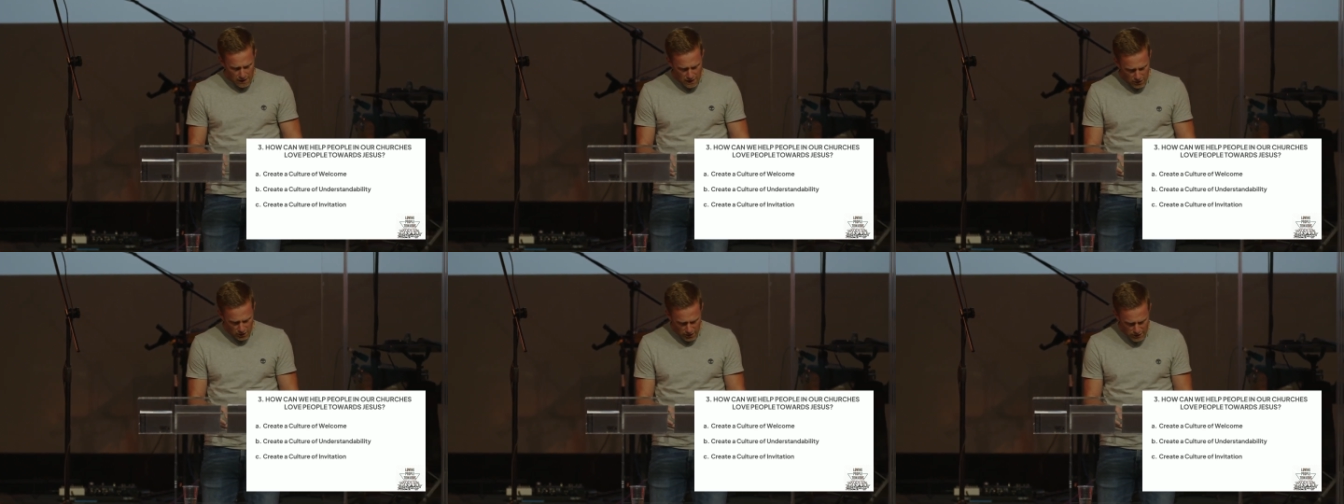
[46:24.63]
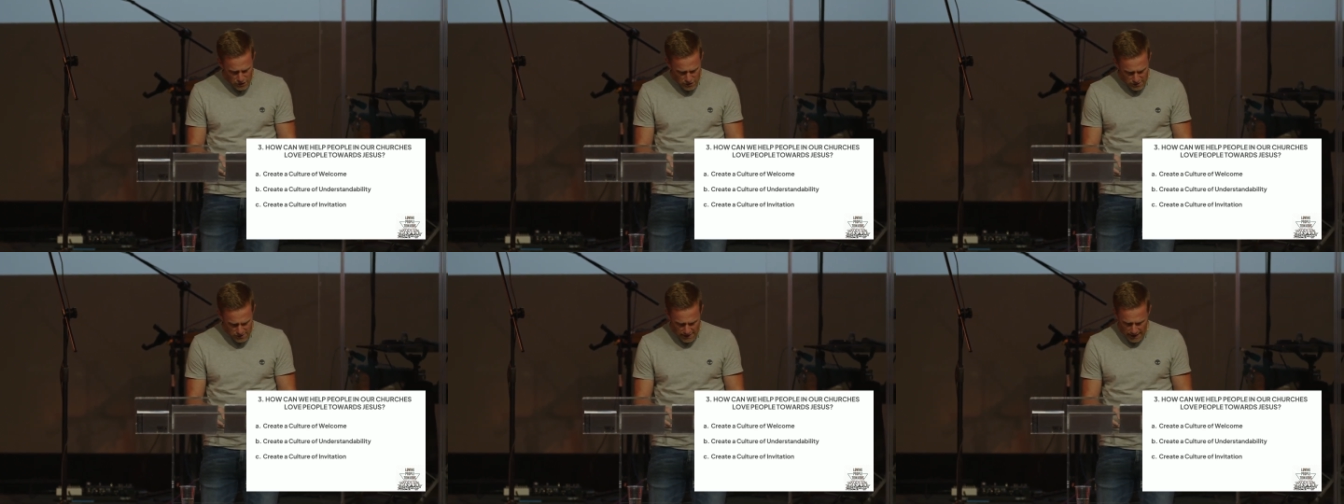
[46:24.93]
Can
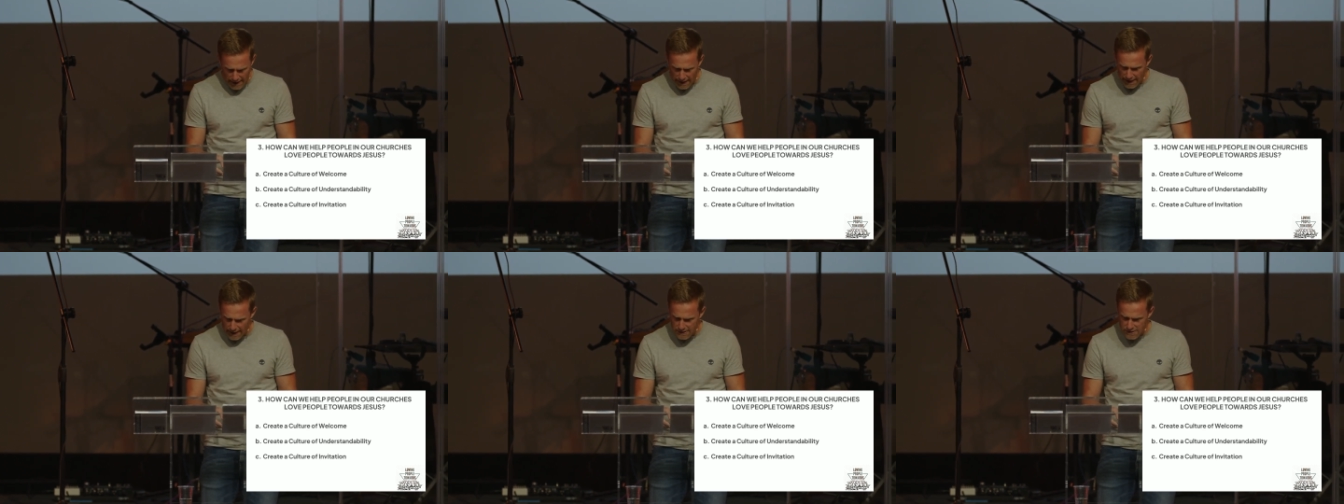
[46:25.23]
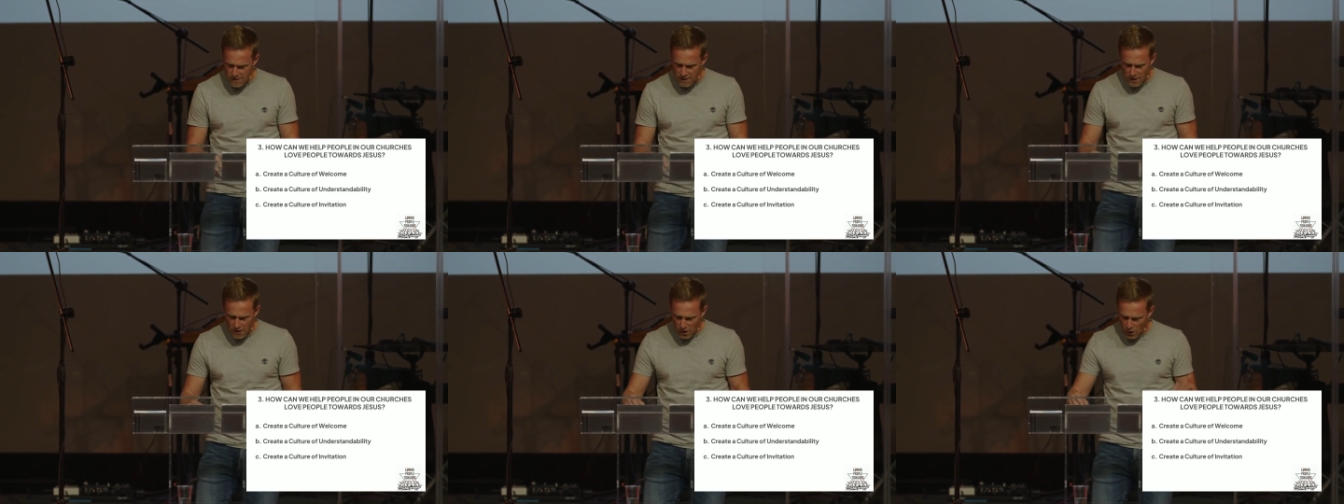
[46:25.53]
I just
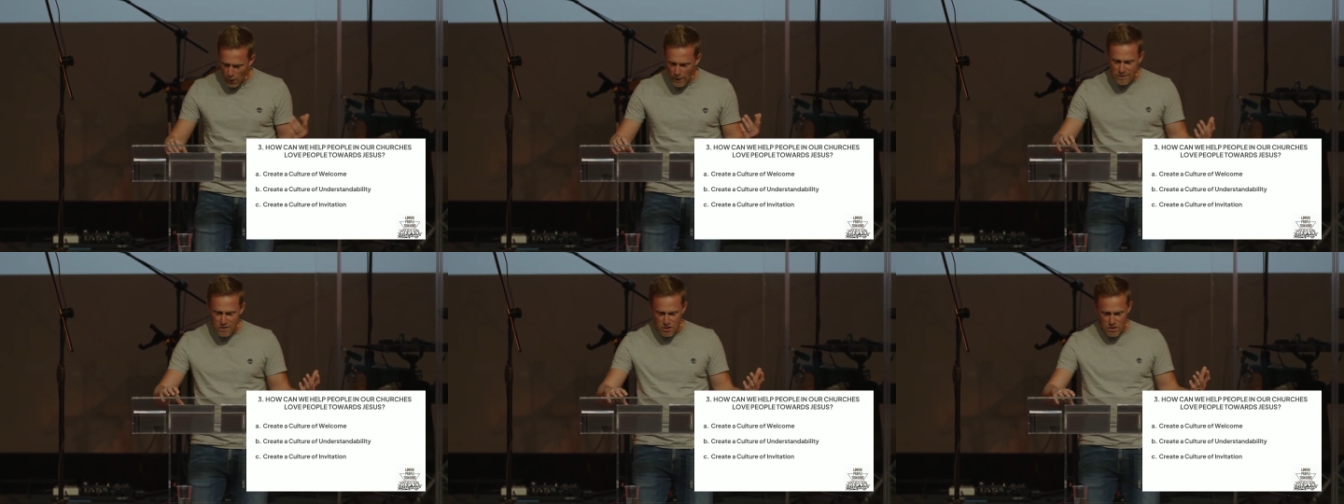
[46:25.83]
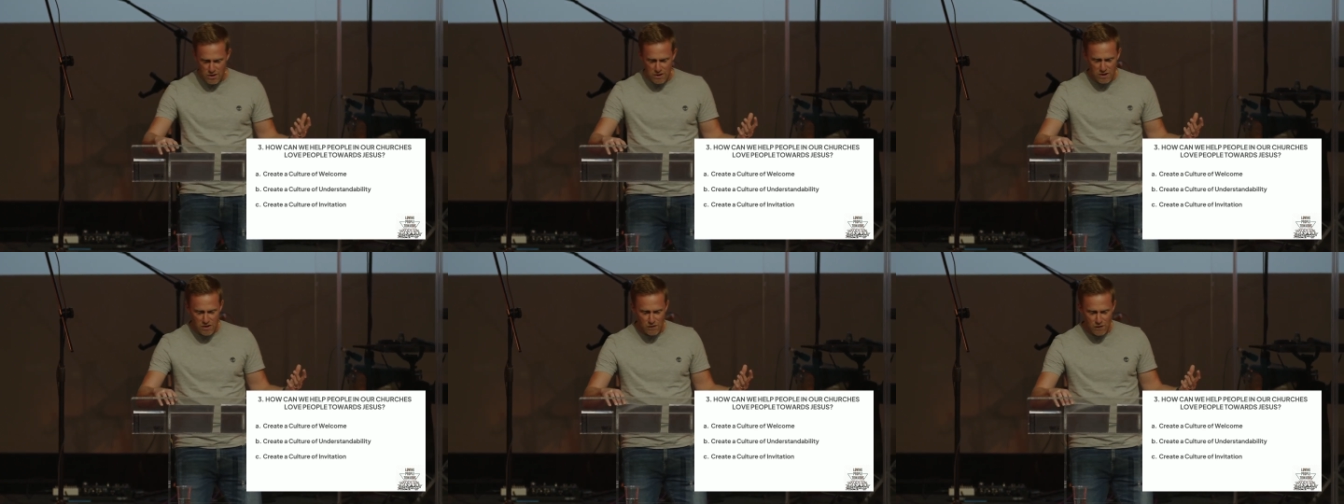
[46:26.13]
add
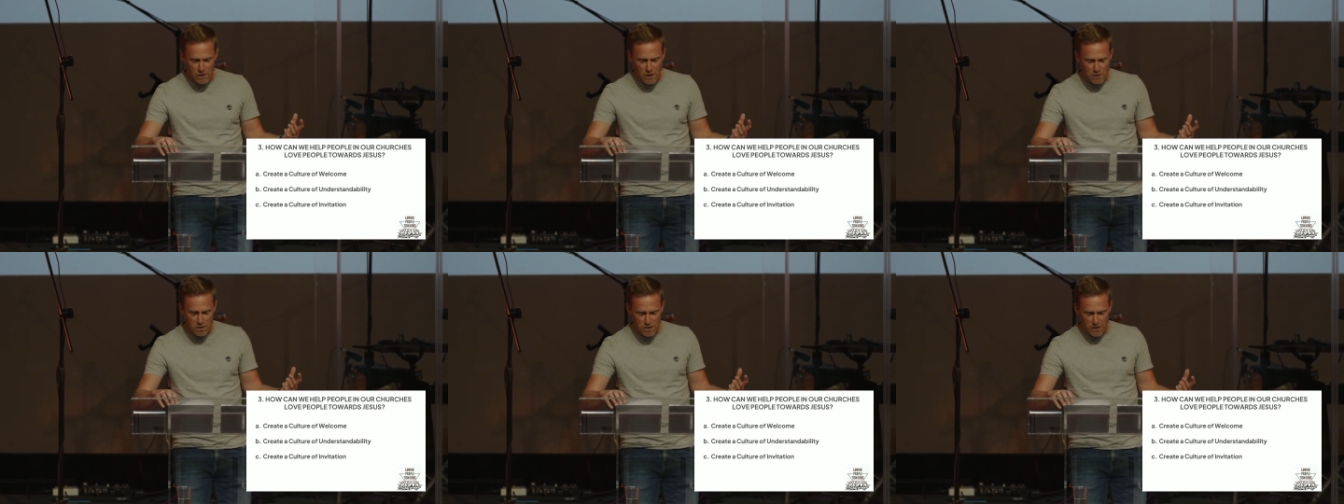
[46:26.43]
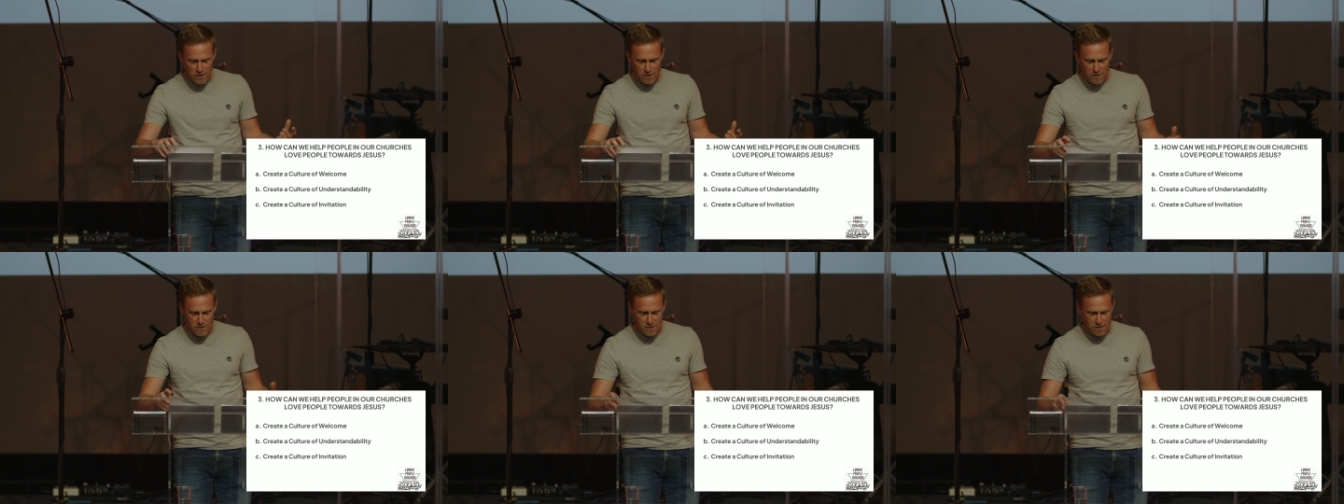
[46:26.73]
questions for you
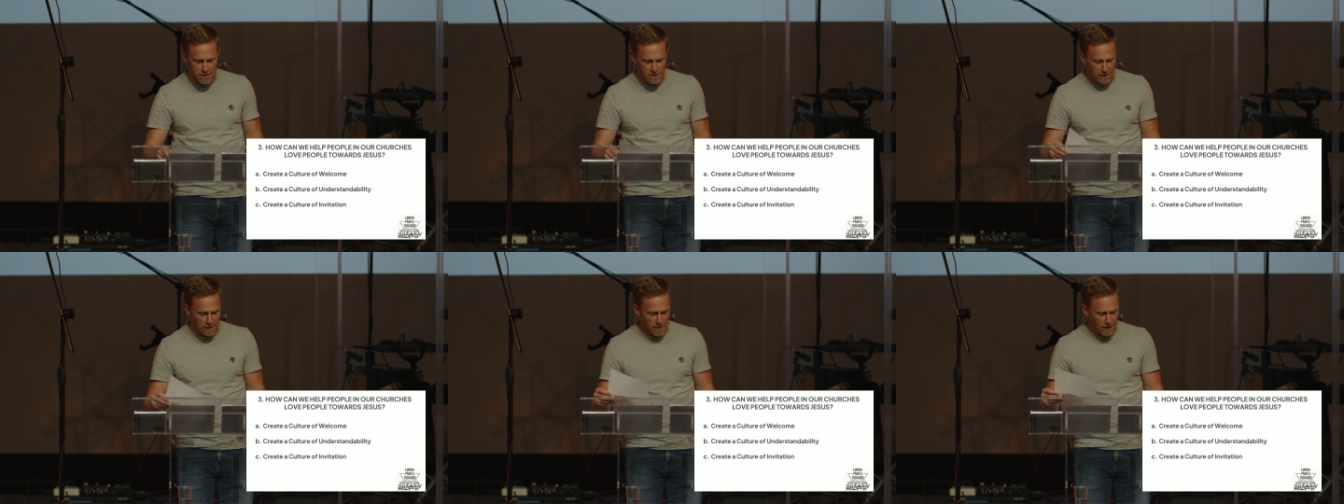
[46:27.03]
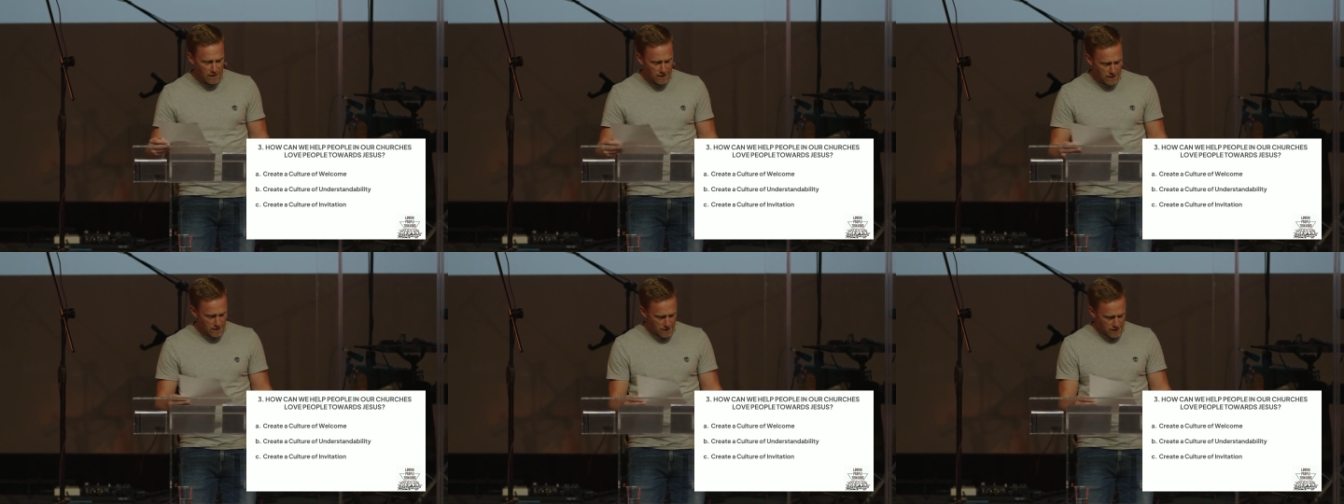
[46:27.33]
to
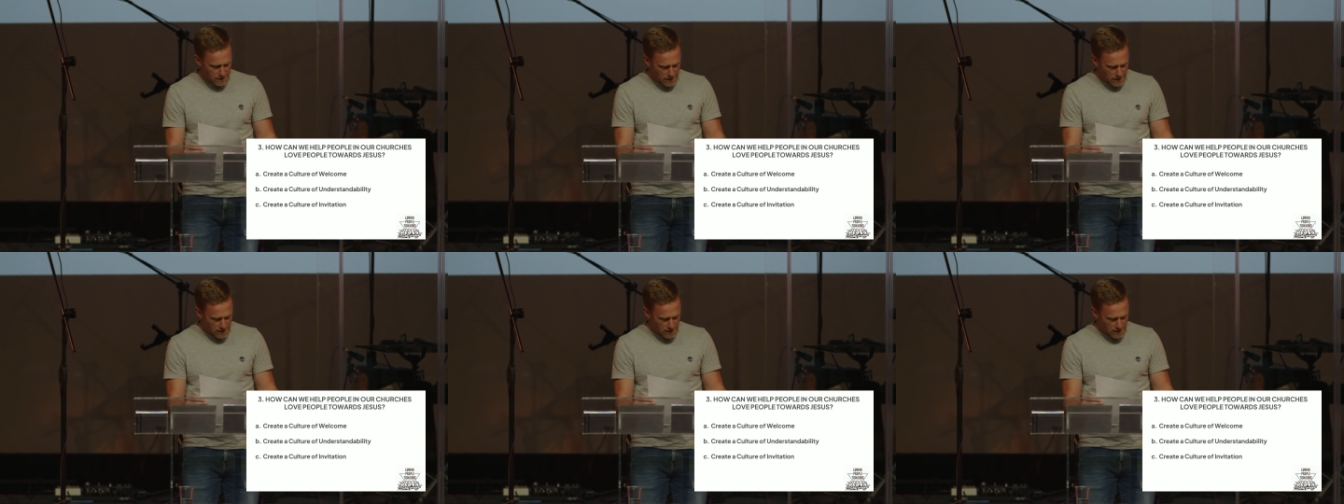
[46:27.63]
consider?